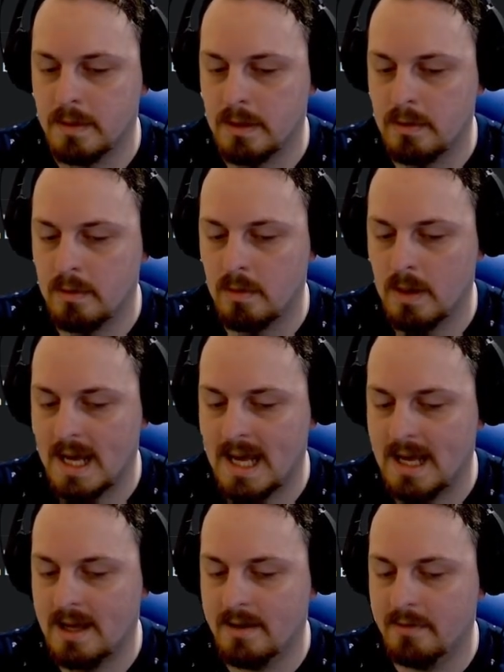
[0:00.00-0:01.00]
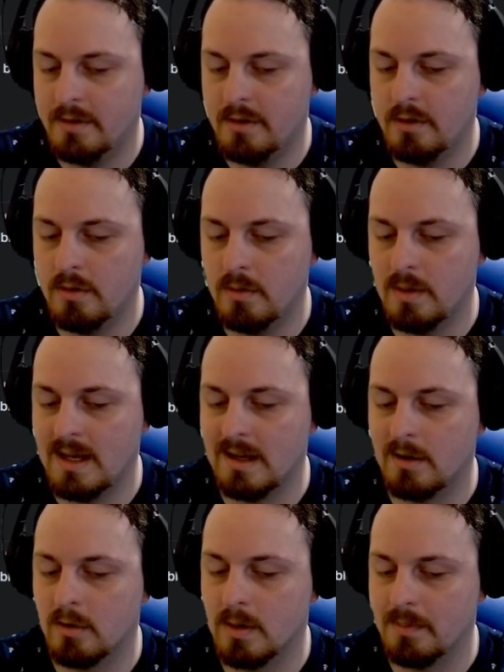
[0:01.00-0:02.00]
You have to
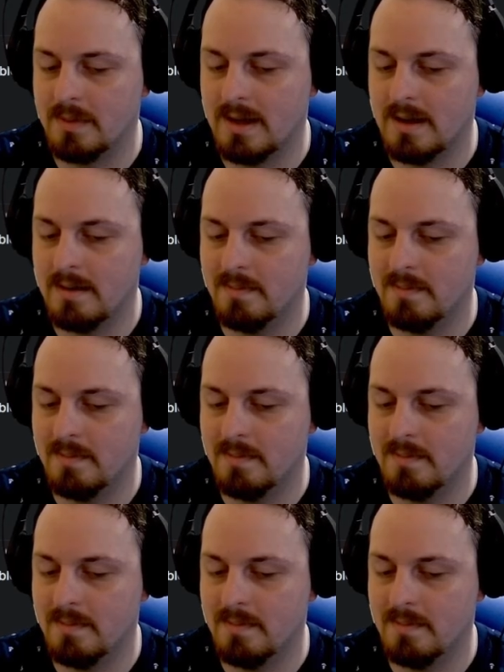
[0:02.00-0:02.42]
encrypt it.